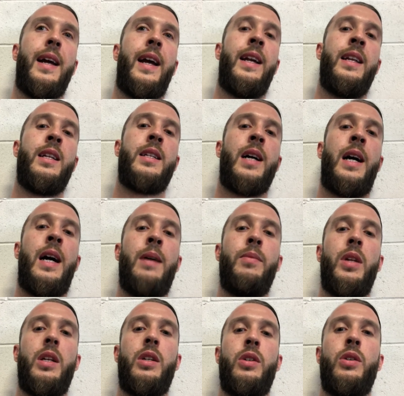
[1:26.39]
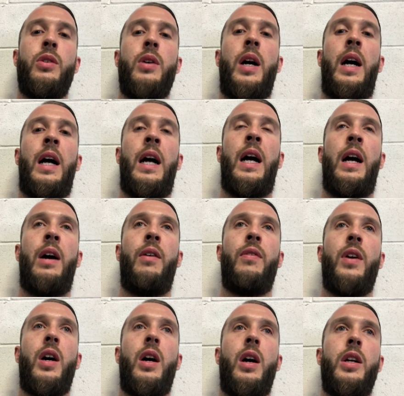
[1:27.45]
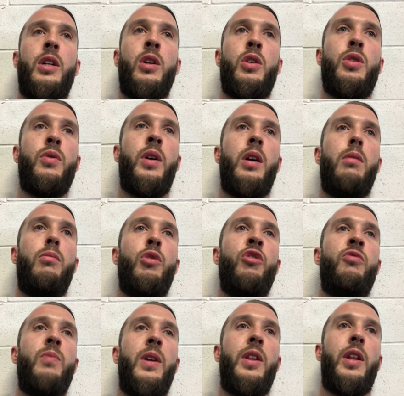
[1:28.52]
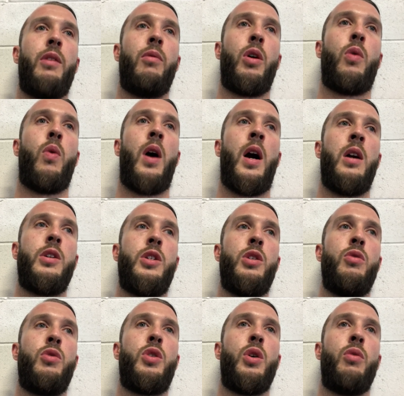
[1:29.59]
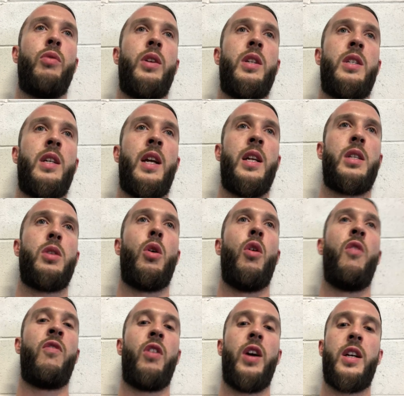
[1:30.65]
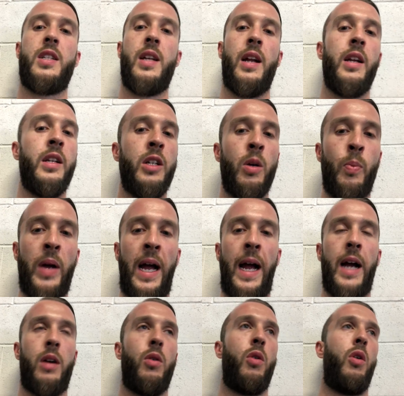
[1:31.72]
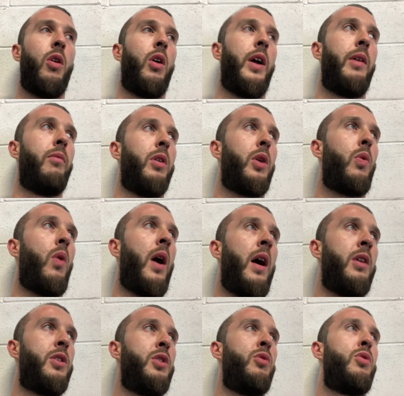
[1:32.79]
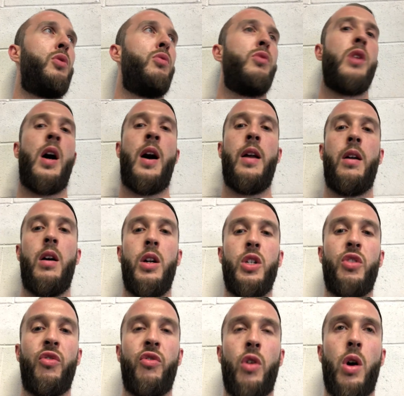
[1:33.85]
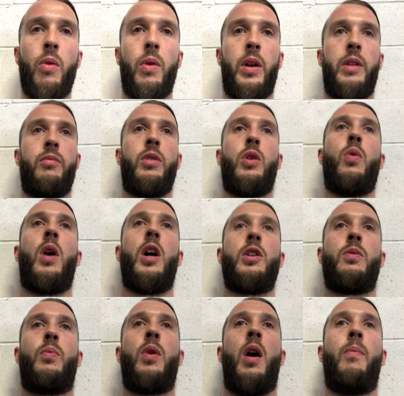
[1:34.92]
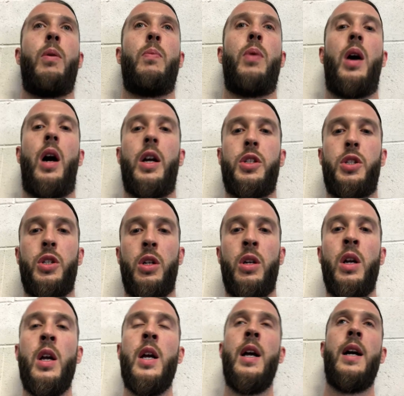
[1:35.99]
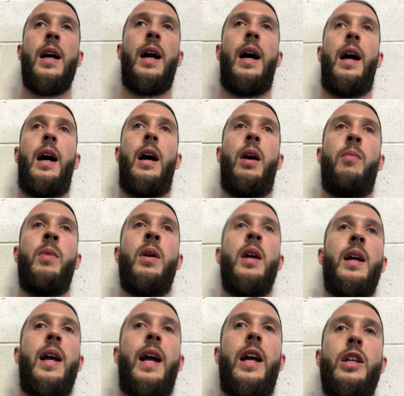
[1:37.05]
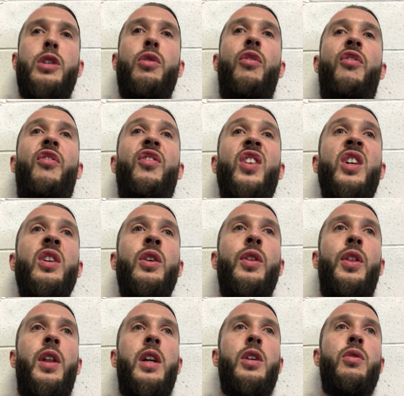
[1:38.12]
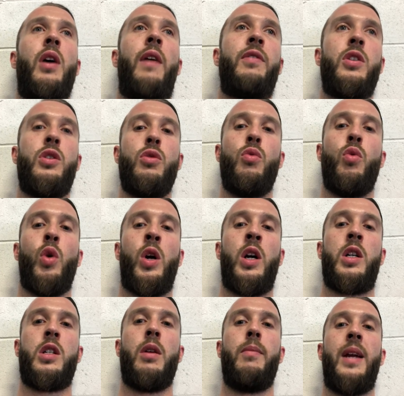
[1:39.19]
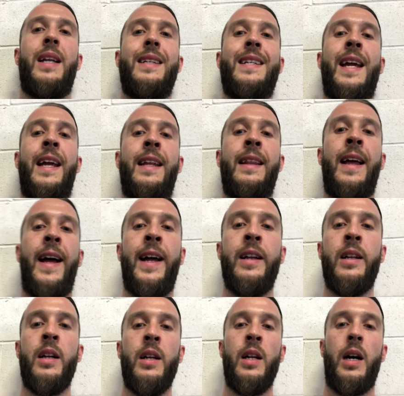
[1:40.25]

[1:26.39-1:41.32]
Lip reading: anytime that you have, you're doing a movement that requires you to resist overextending your back, or it requires you to not hunch forward, it requires a proper posture, and you feel that you have to do work to maintain that,